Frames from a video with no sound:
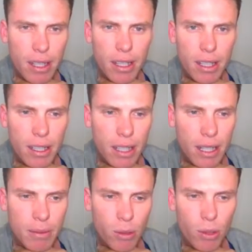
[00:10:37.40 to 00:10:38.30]

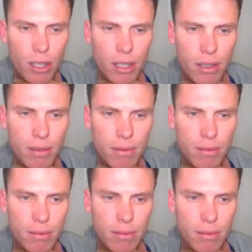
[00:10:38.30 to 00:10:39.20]
Um, or you could
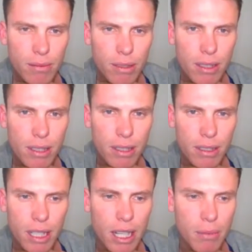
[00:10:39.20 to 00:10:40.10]
honestly,
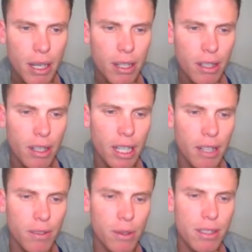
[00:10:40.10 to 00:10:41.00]
yeah, you'd be able to go like if
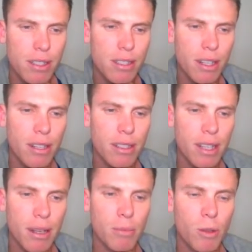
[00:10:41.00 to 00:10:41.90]
you want to just go a
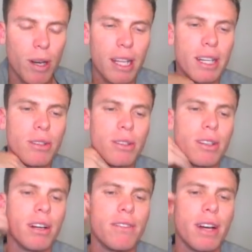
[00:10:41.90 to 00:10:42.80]
uh, Moale or
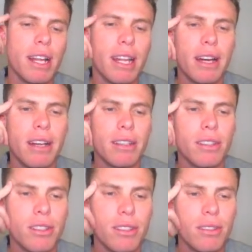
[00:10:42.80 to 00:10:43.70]
a Vialea, you
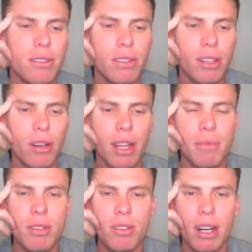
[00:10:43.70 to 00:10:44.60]
could go them
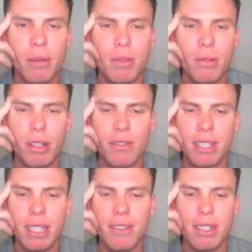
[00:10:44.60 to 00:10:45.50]
straight up as well. Obviously,
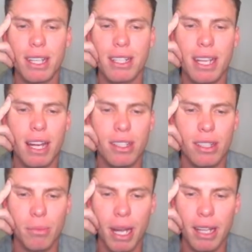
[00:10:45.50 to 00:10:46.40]
leaves you less cash in the
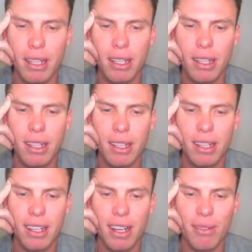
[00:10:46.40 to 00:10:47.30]
bank.
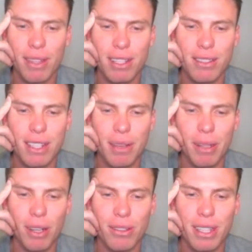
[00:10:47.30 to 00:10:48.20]
Um, thanks for telling me to
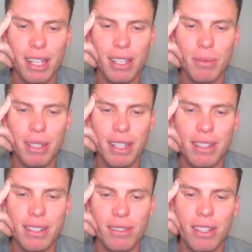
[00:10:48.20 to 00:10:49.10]
hold Teddy. He's been
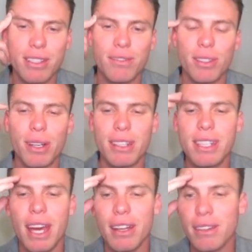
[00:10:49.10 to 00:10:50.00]
decent the recent few weeks.
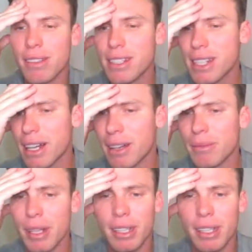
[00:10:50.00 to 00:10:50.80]
Yeah, he's a gun, man.